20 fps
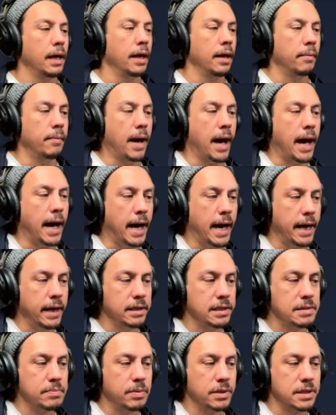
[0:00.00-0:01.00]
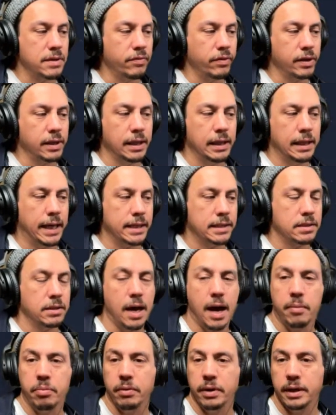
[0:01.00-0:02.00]
I specifically like
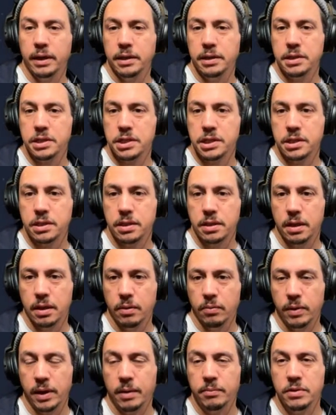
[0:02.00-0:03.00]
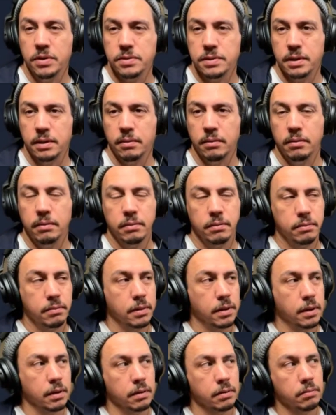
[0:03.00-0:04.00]
to operate when I'm using
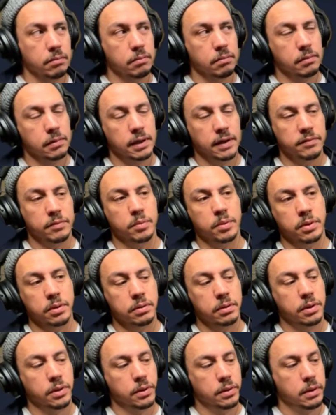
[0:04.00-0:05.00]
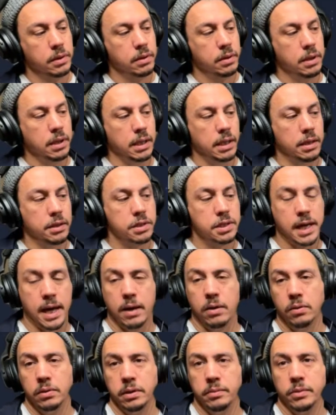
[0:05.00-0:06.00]
Lovable in
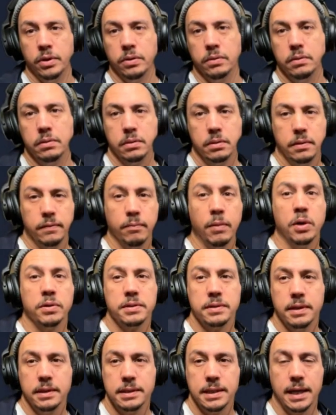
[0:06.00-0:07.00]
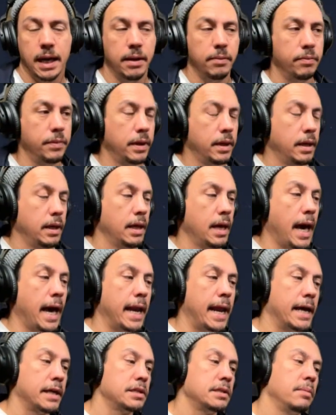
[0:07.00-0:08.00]
chat-only mode most of the time.
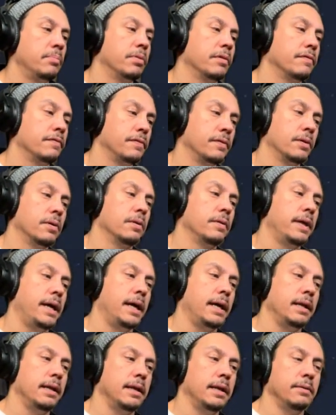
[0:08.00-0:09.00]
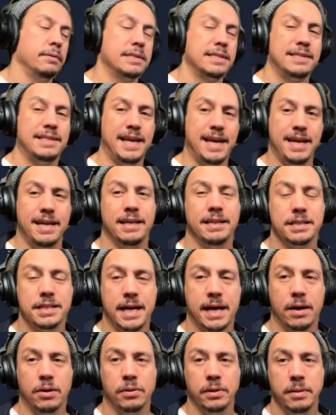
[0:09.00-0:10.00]
I'd actually prefer that it stay in
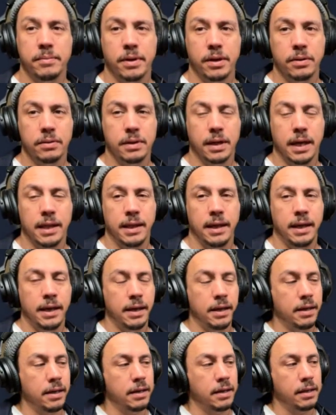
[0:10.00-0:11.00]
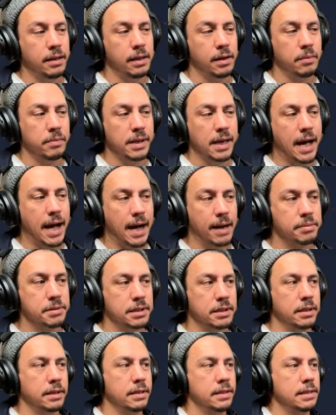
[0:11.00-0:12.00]
chat-only mode, and then there'd be
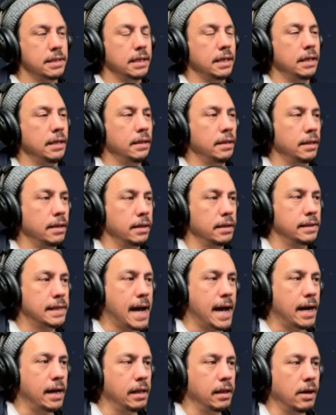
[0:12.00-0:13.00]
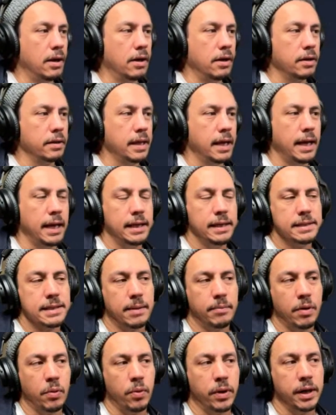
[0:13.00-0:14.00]
options in the dialogue that
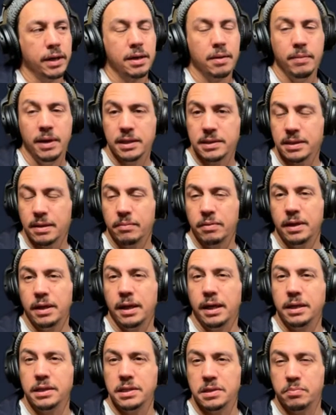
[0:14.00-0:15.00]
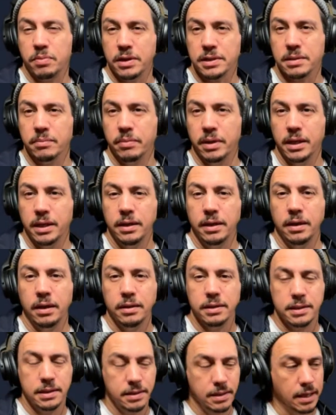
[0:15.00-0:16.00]
anytime I want to commit something, I can just press a button
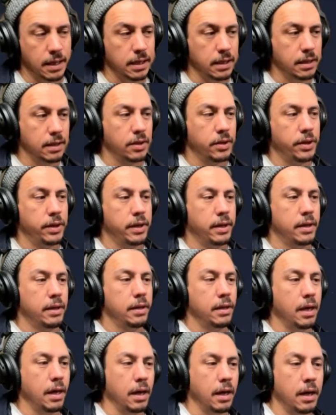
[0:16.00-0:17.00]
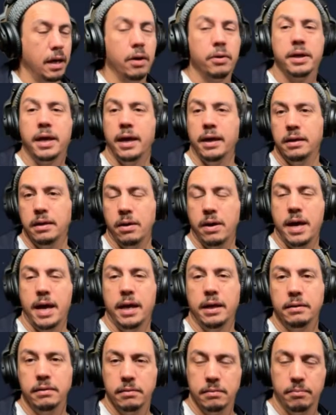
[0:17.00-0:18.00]
and it's like, okay, go
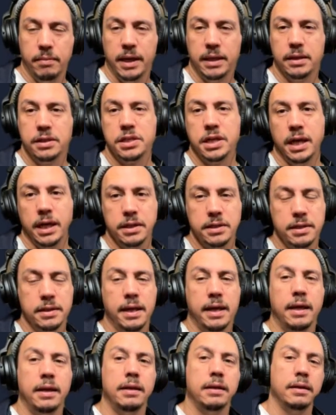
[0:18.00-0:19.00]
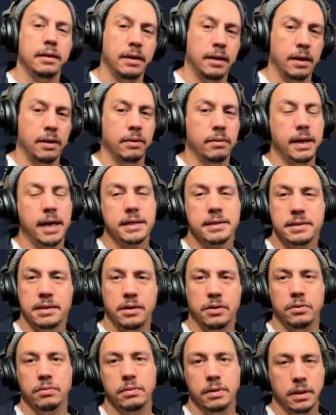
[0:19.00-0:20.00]
ahead, make the change, and then
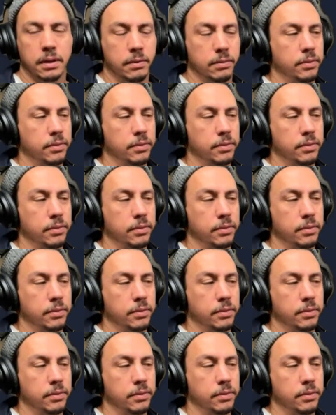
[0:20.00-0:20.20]
execute.